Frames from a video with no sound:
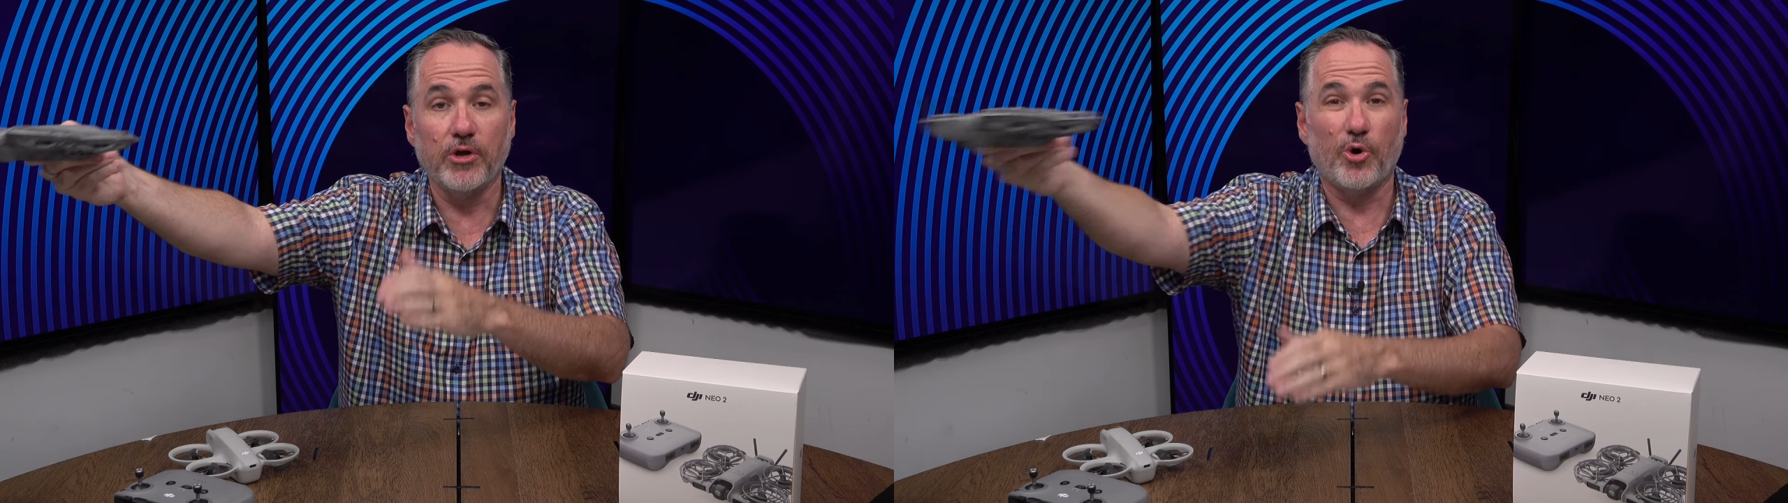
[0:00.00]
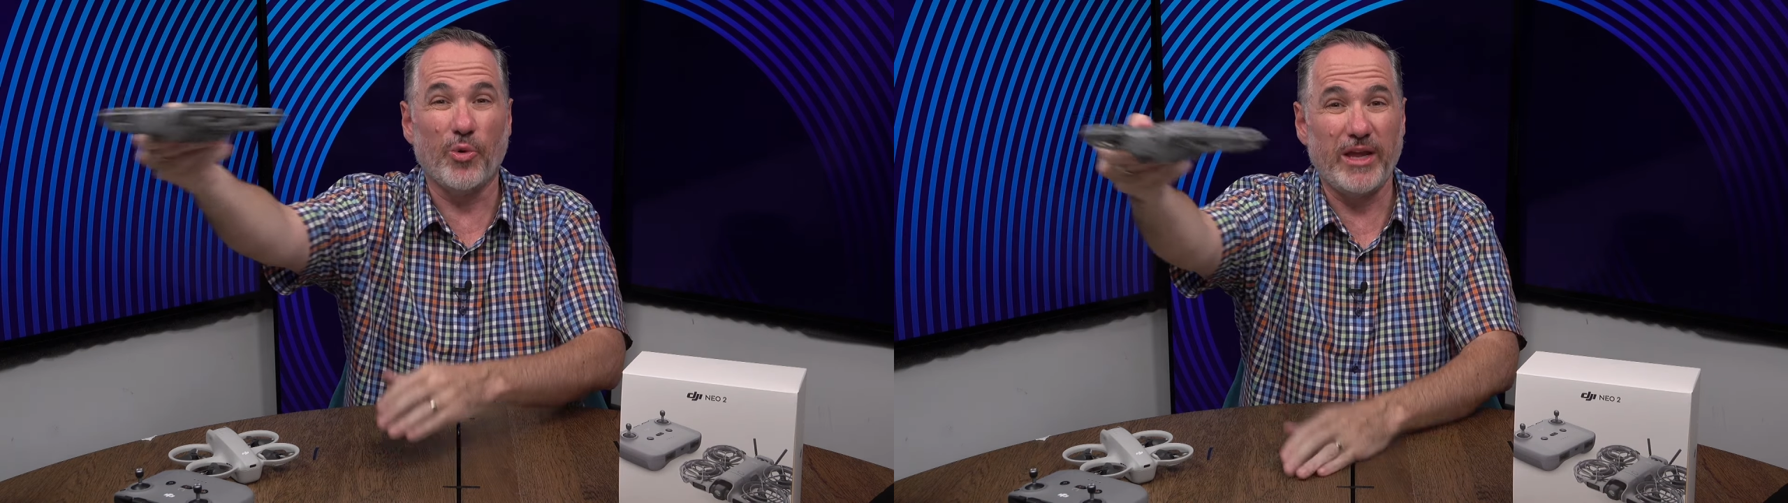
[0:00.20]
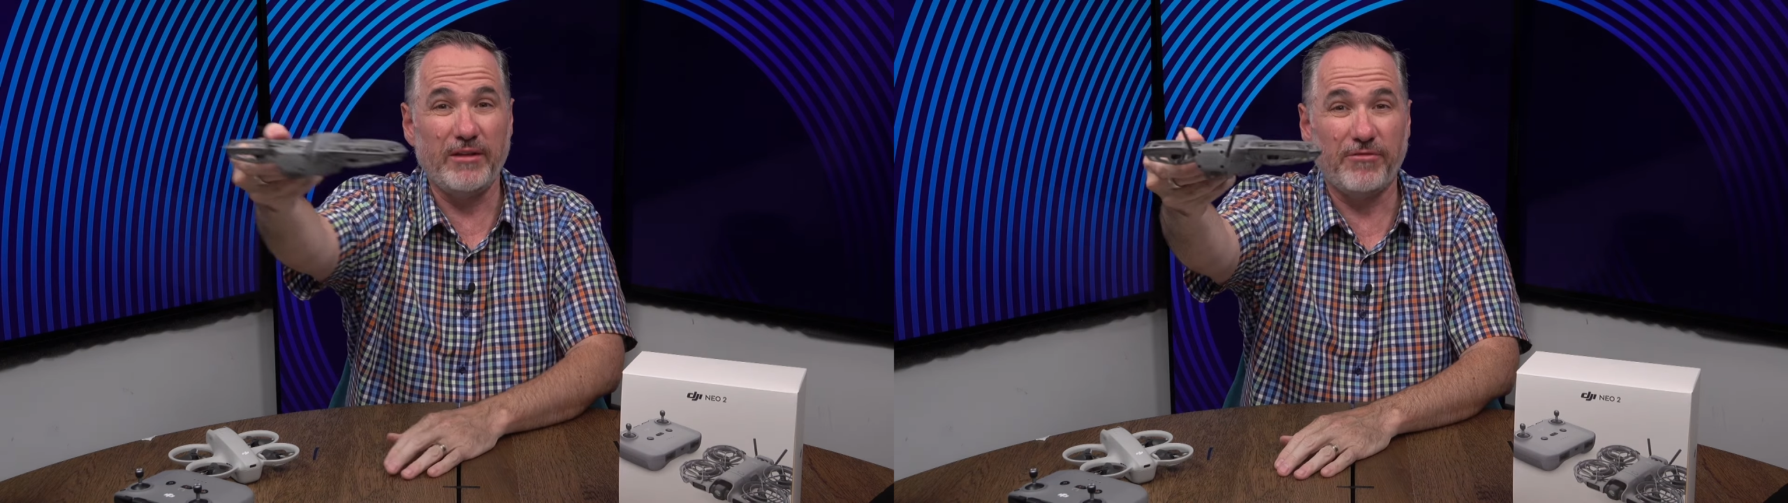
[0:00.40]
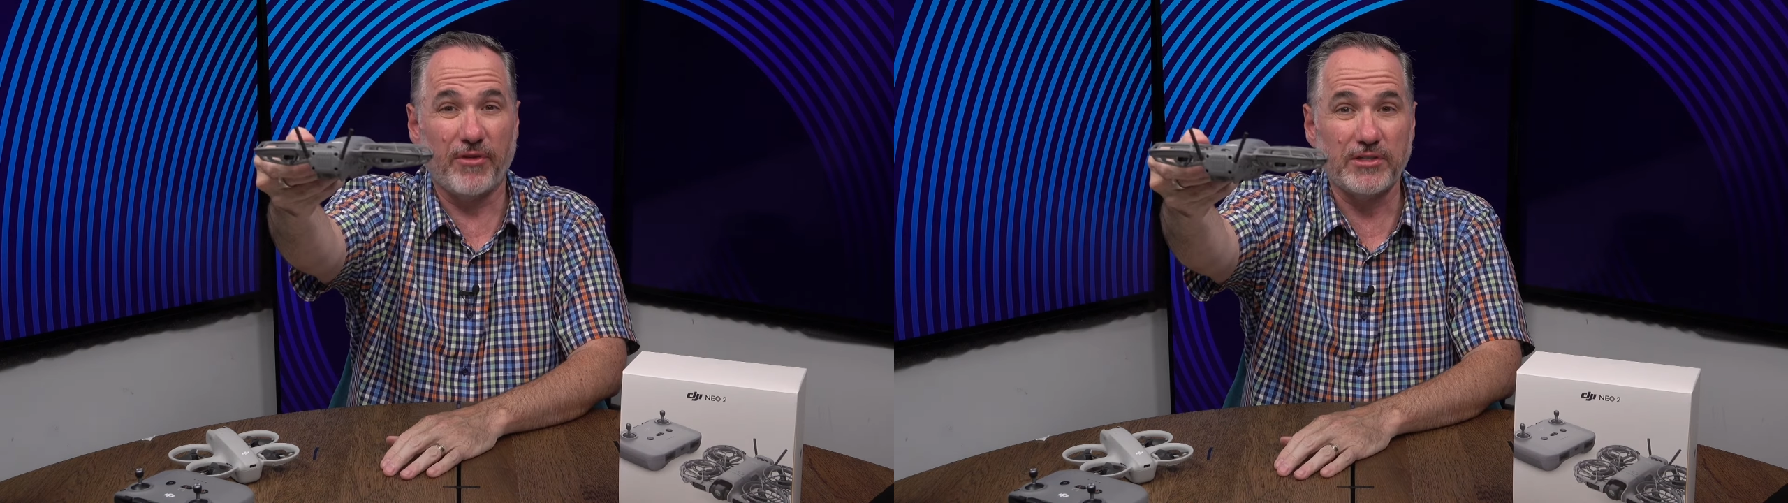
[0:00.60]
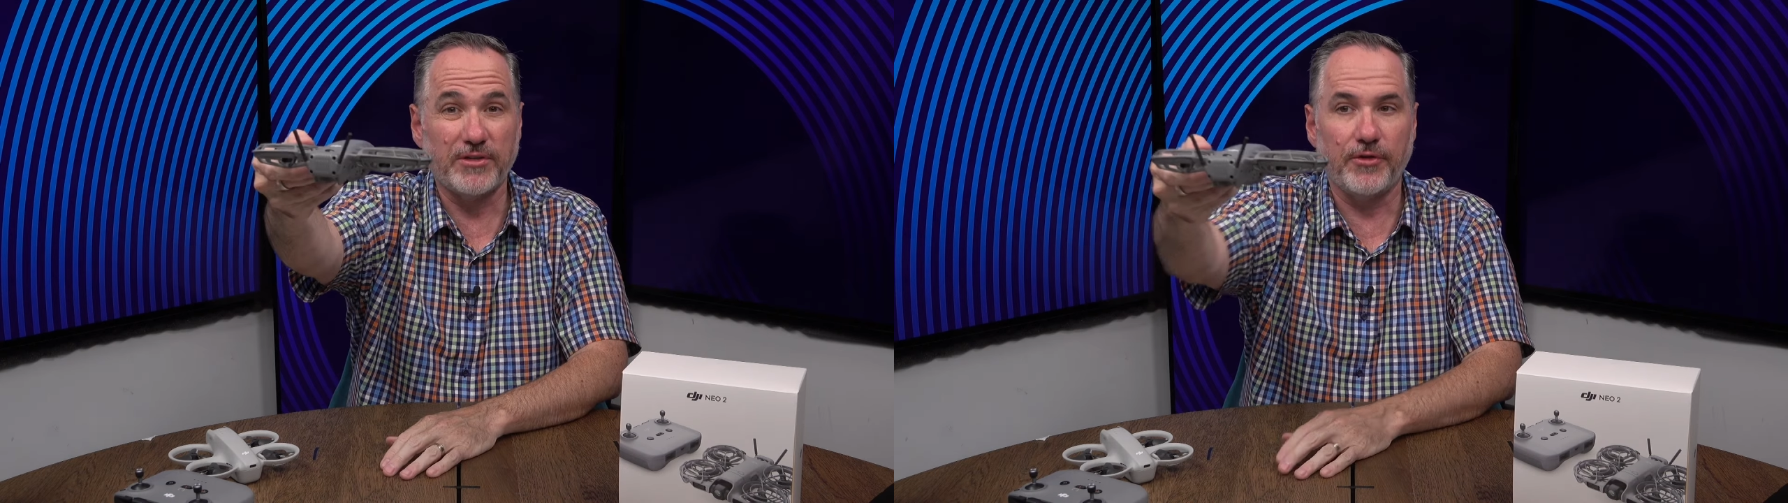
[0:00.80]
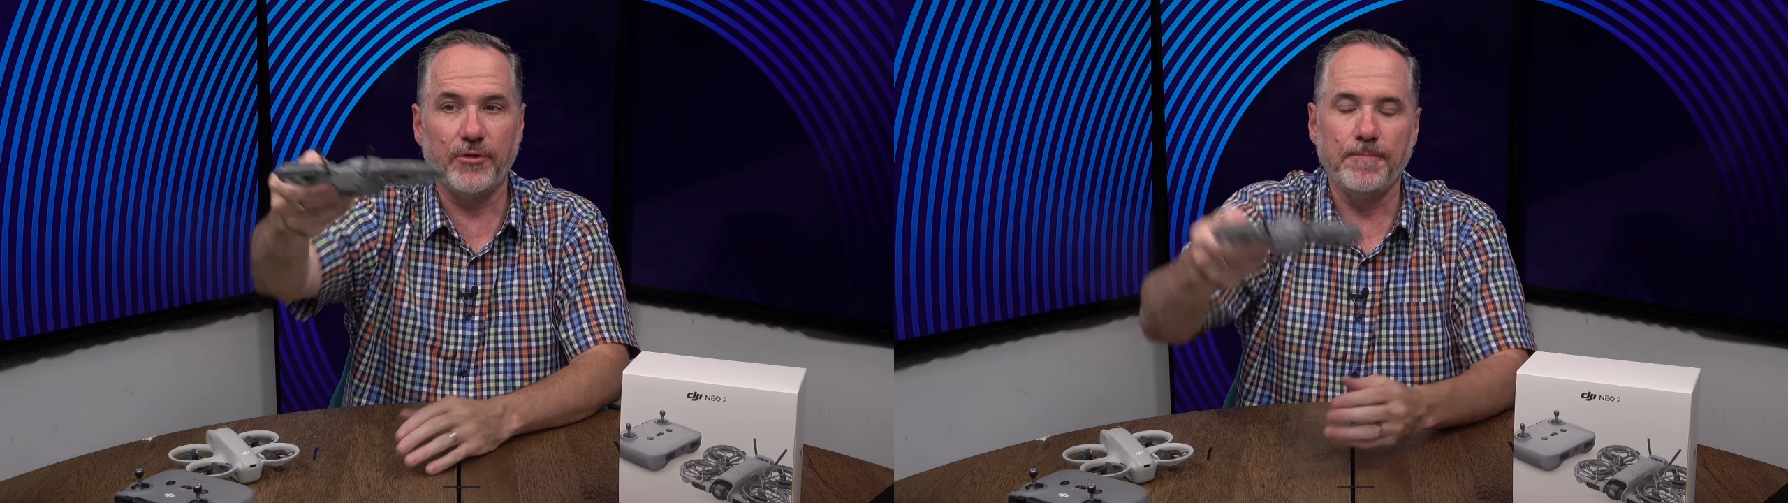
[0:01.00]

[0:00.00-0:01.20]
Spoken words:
or in front of you.